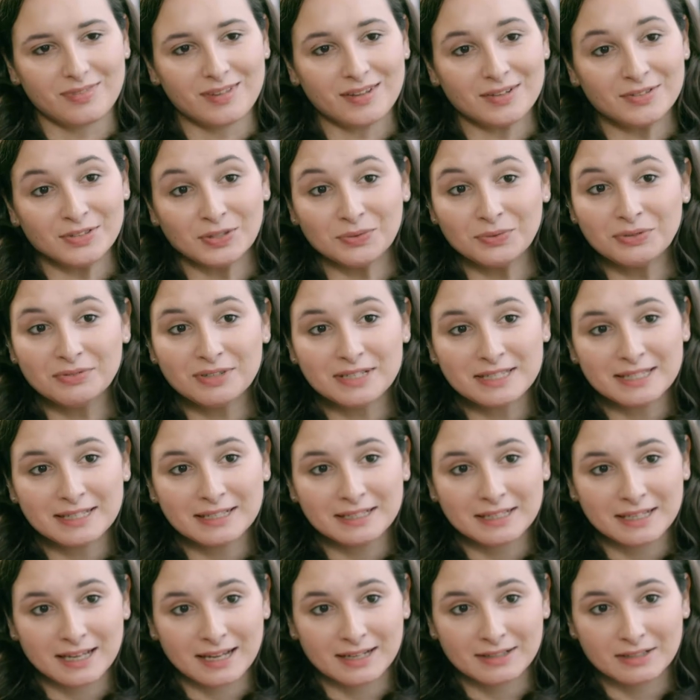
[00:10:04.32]
So we
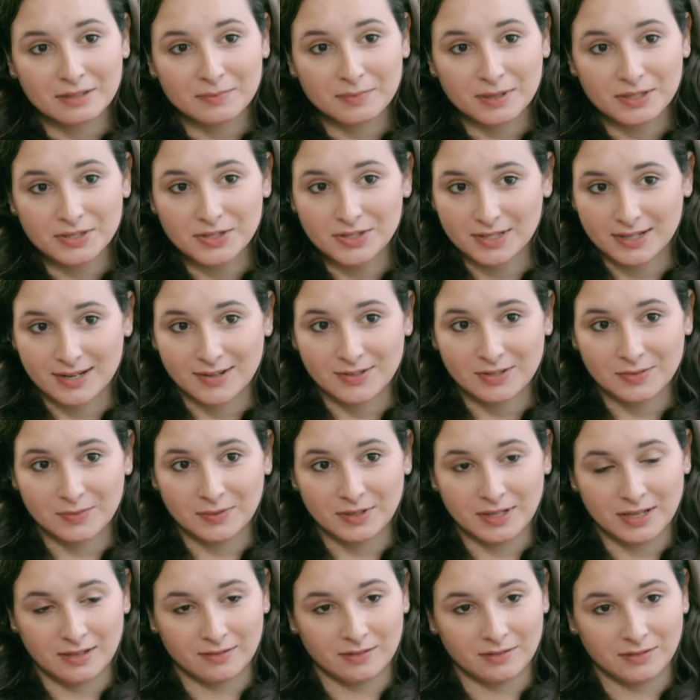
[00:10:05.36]
recently had the budget
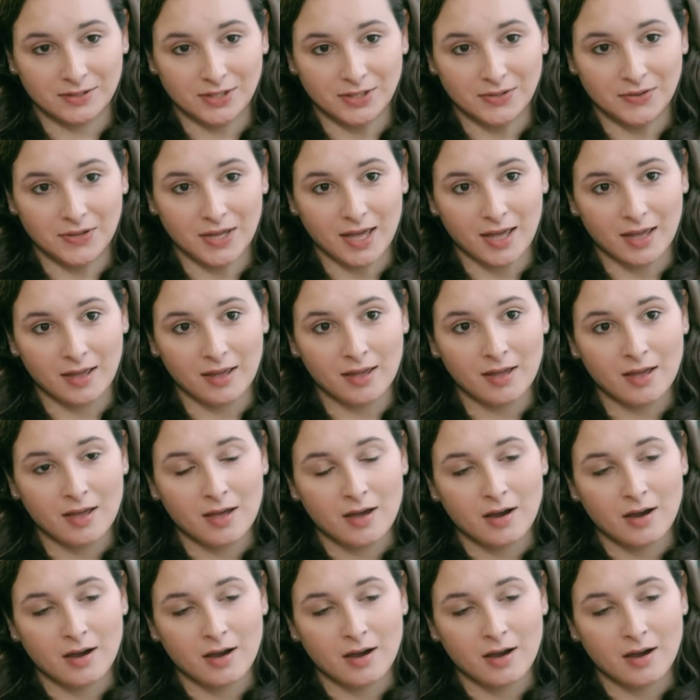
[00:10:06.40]
announcement here in the UK.